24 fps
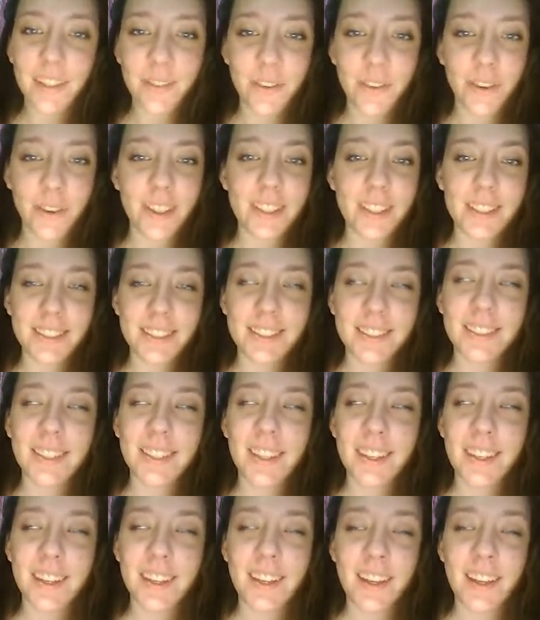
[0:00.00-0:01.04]
Of course.
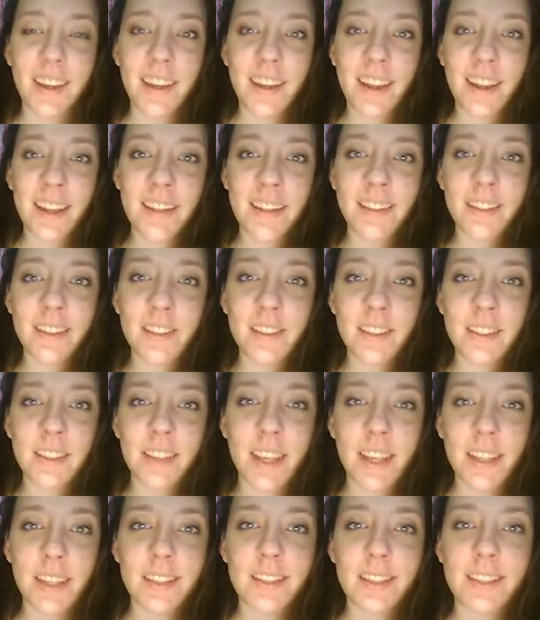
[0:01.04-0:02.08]
And
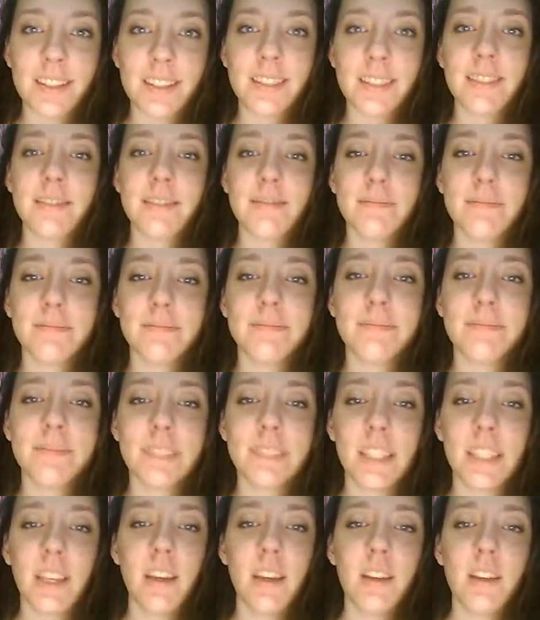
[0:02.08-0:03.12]
yes,
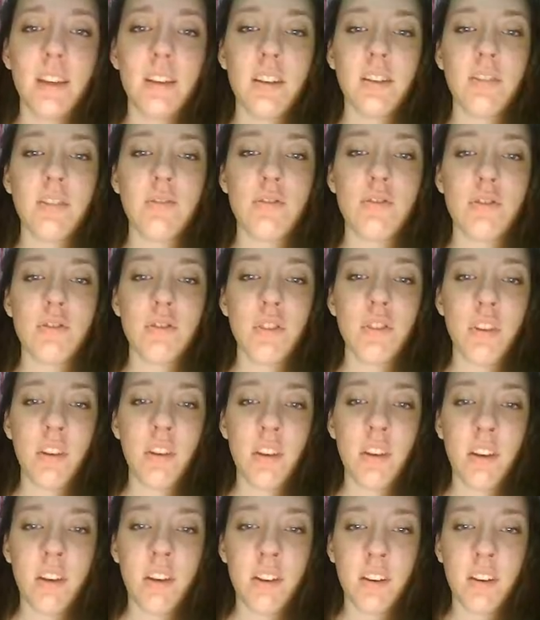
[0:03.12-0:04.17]
you
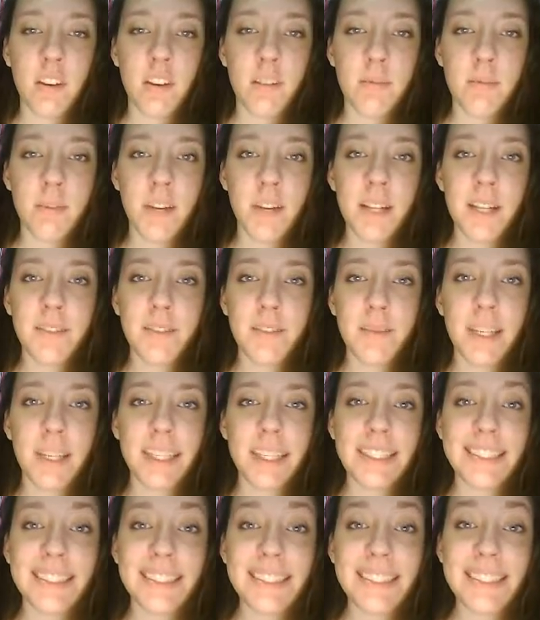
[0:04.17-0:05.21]
should be friends with me.
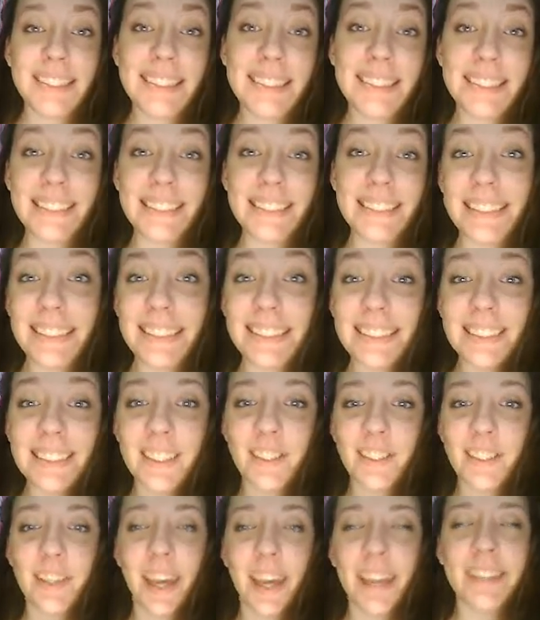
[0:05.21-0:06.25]

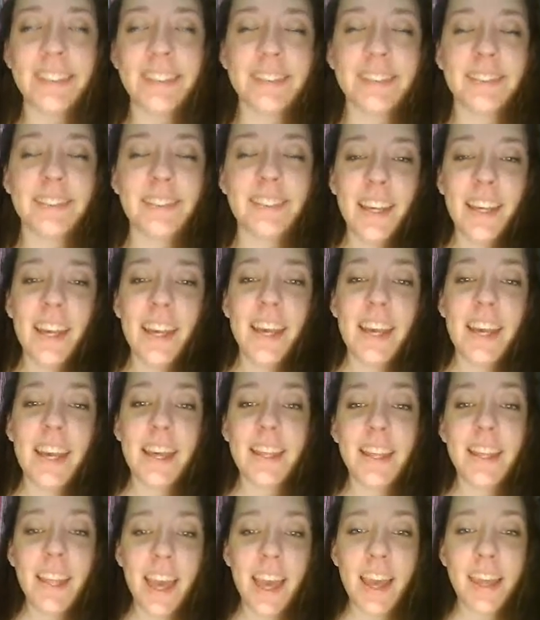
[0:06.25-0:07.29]
Okay.
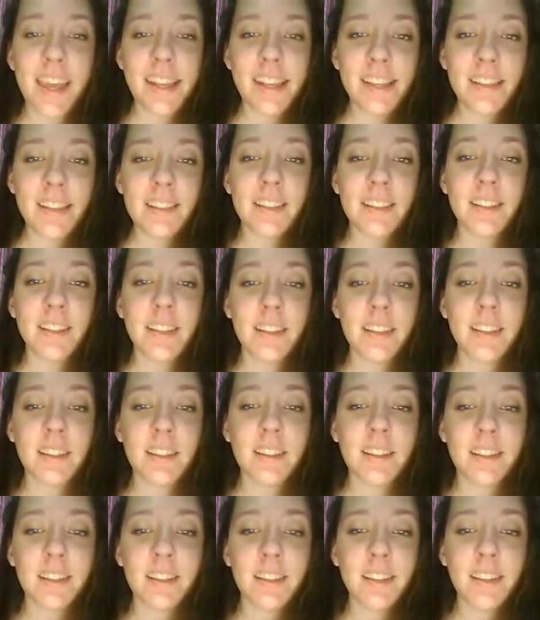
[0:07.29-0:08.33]
The end
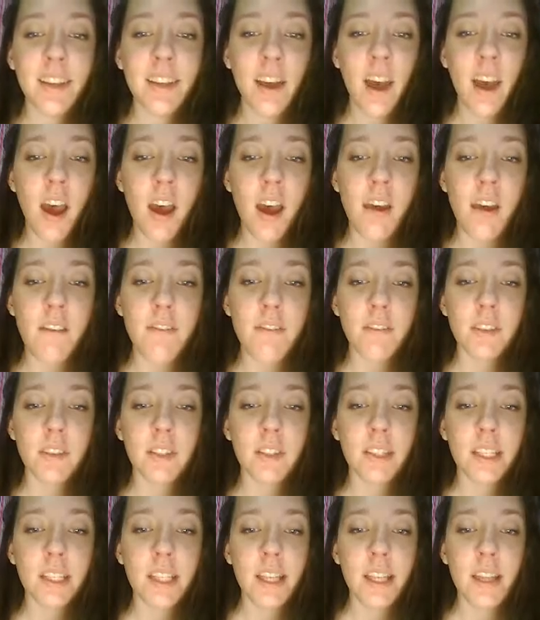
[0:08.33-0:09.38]
of
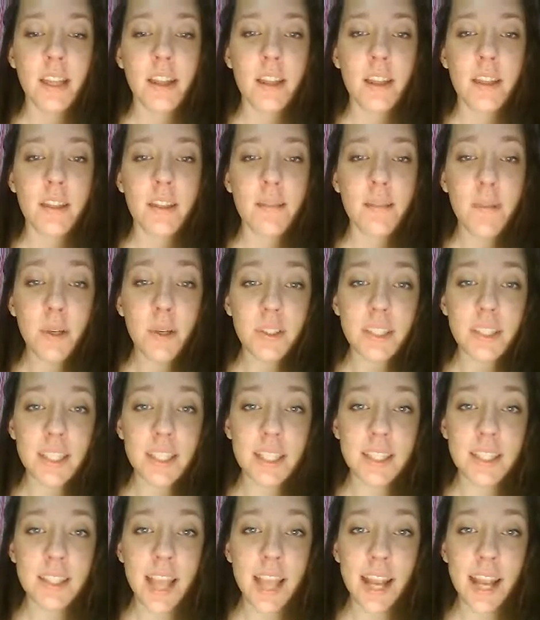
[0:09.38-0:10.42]
the most
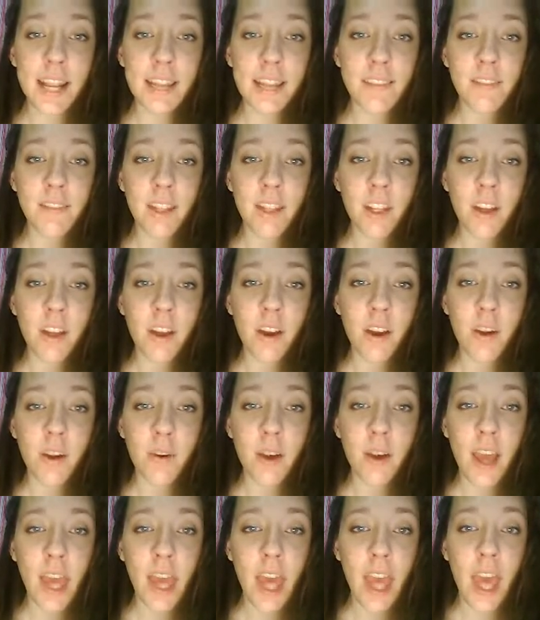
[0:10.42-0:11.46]
exciting
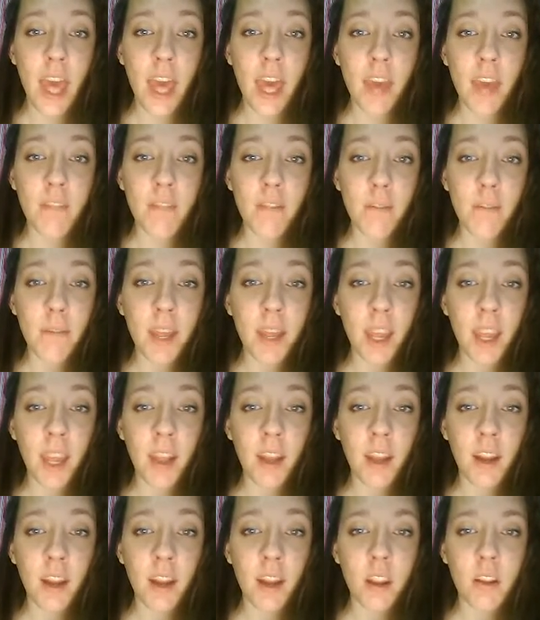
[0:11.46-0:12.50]
video ever
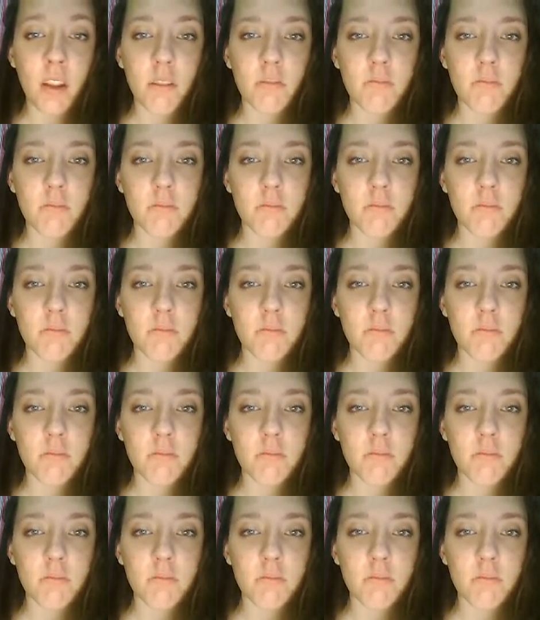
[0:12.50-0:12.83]
made.